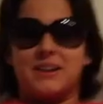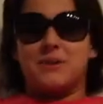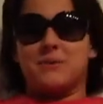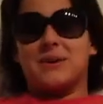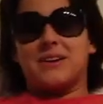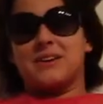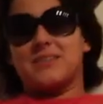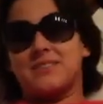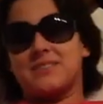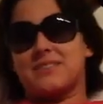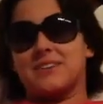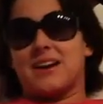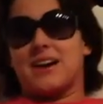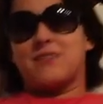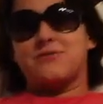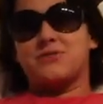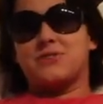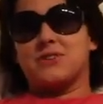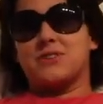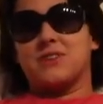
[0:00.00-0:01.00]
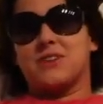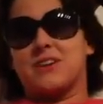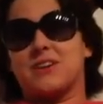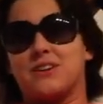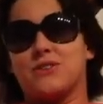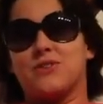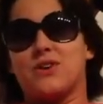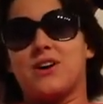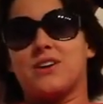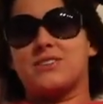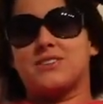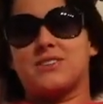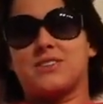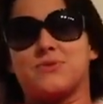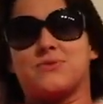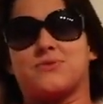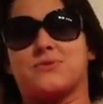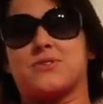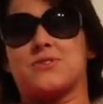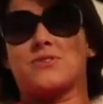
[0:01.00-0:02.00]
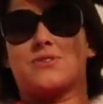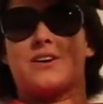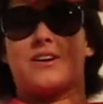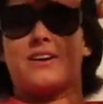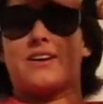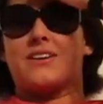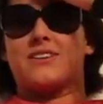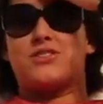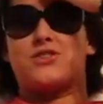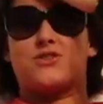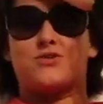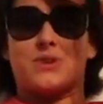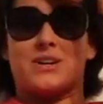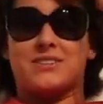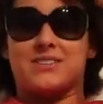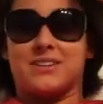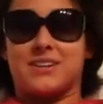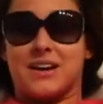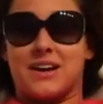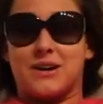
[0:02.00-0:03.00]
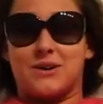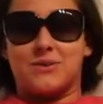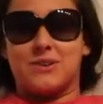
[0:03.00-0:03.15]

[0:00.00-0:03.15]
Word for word: But anyways, after uh, lots of uh, stressing